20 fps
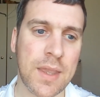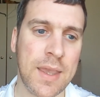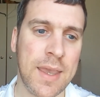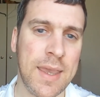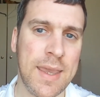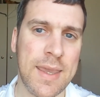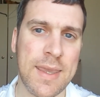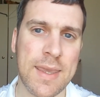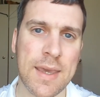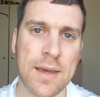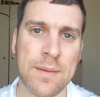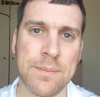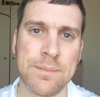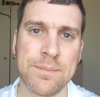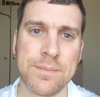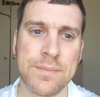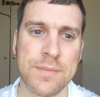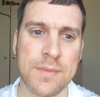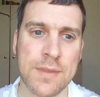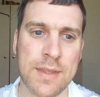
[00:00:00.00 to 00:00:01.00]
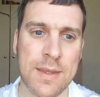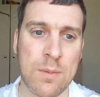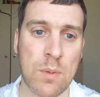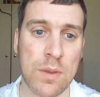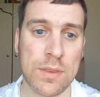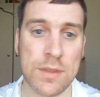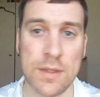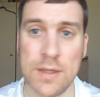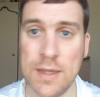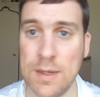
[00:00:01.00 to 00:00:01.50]
he
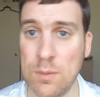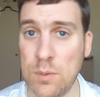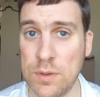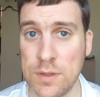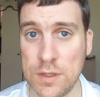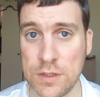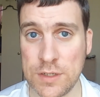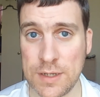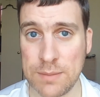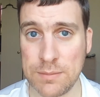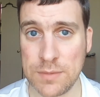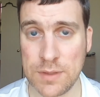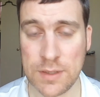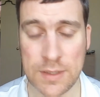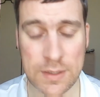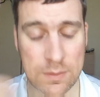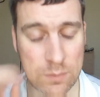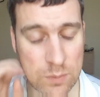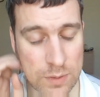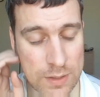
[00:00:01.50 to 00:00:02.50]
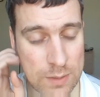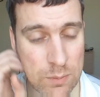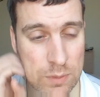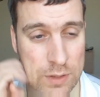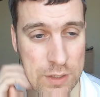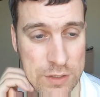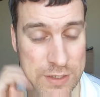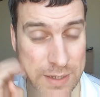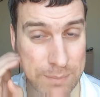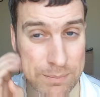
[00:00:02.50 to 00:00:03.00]
won the
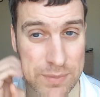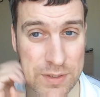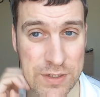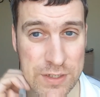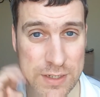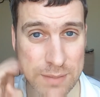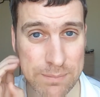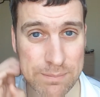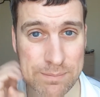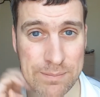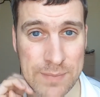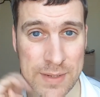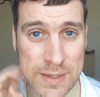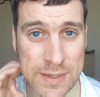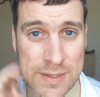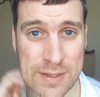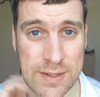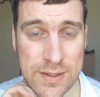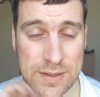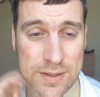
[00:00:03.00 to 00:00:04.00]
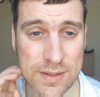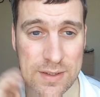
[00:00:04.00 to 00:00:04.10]
Championship League.